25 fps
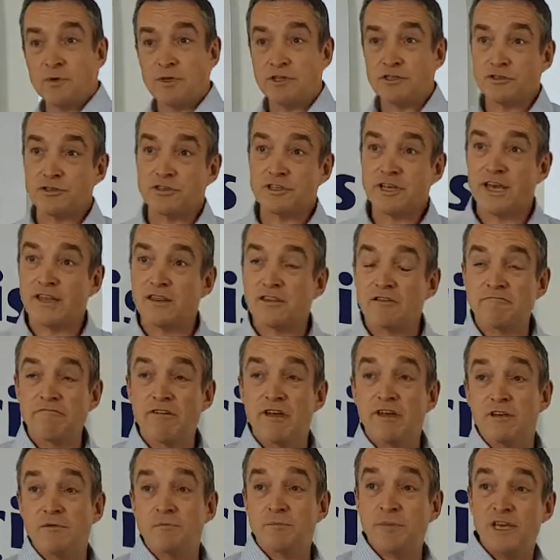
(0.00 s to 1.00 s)
if we just get
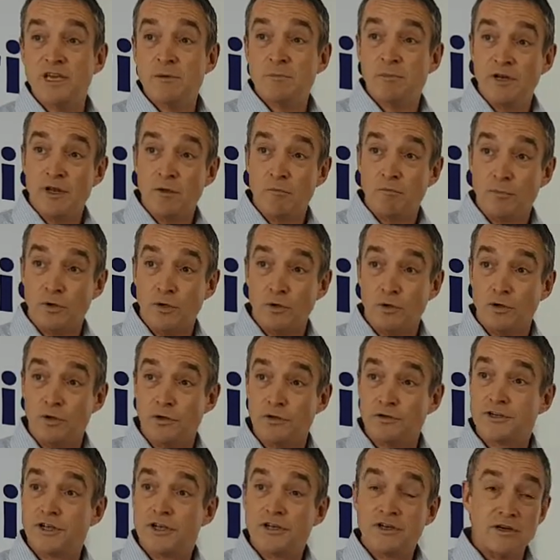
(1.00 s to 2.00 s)
the right people on
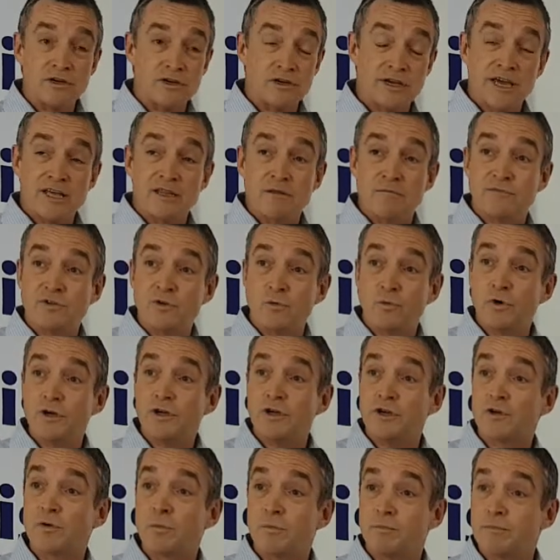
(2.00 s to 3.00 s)
board and get them to
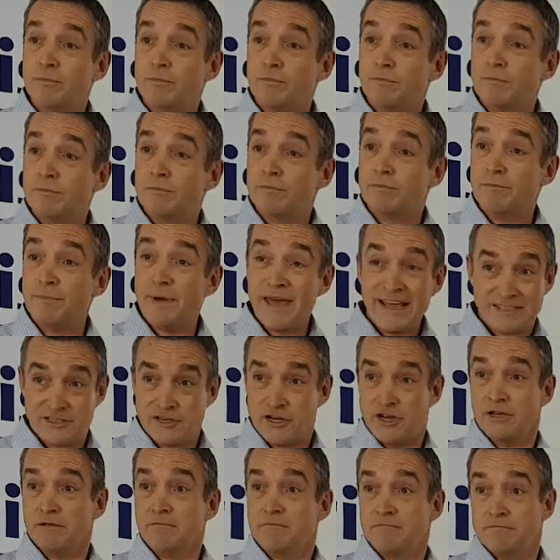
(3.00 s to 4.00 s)
work
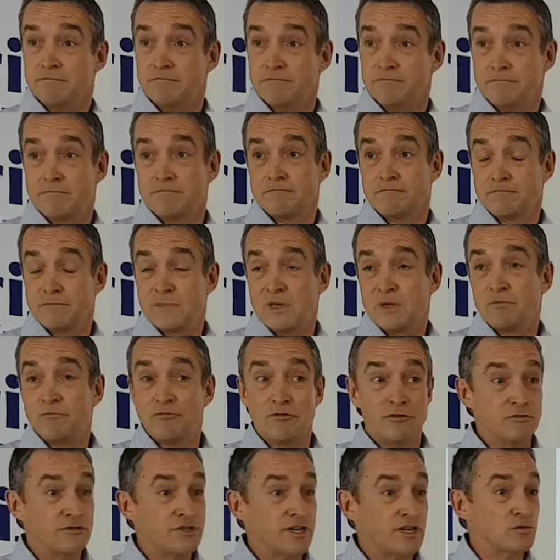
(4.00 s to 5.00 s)
better,
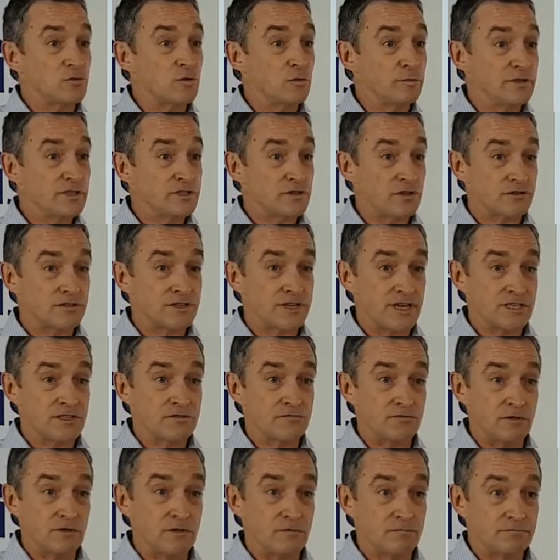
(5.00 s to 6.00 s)
projects will be
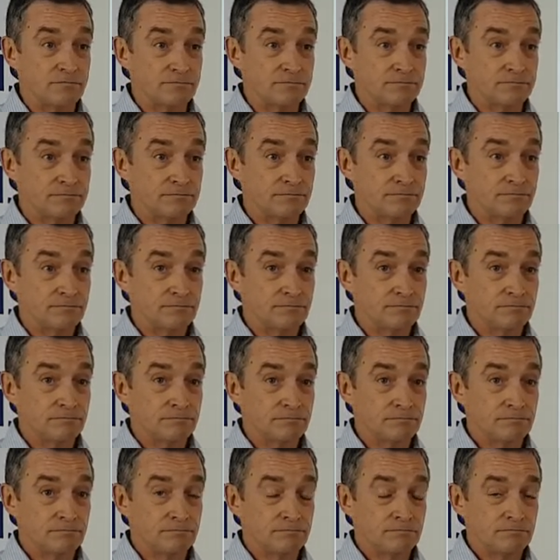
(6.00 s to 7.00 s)
successful.
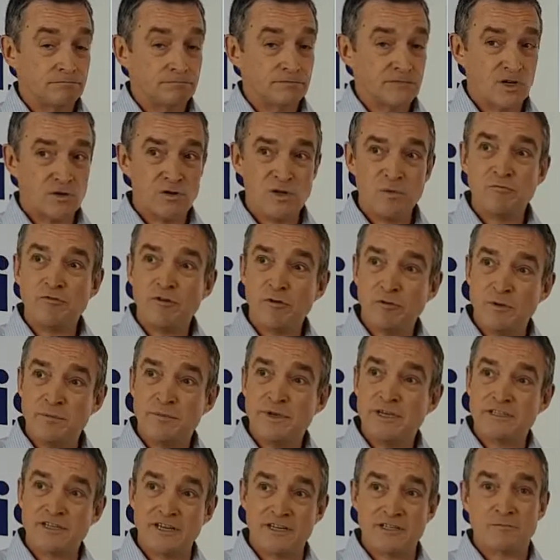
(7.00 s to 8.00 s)
The only
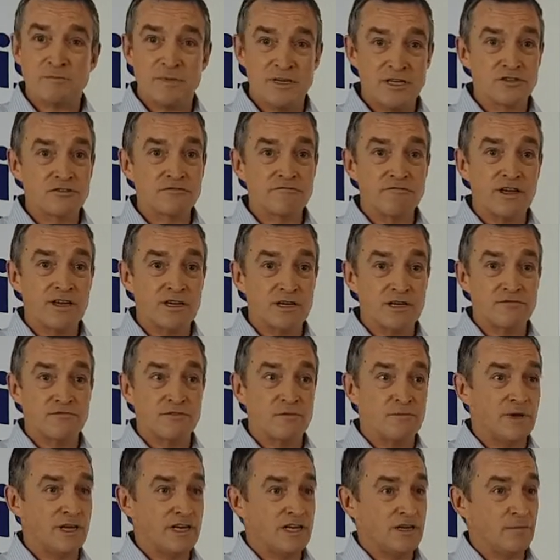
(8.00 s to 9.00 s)
problem is that's been
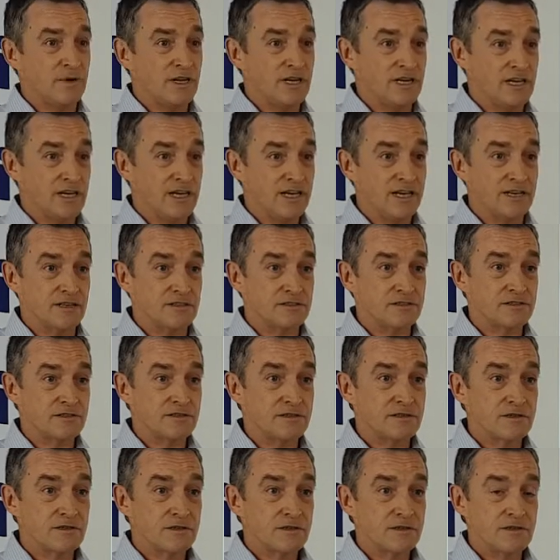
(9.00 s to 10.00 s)
tried for many, many
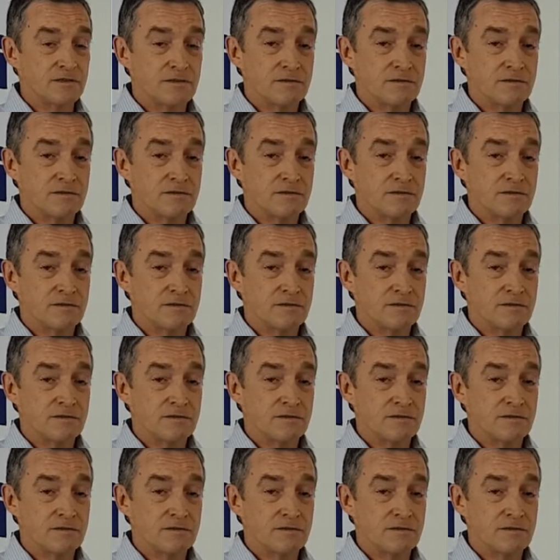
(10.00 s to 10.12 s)
years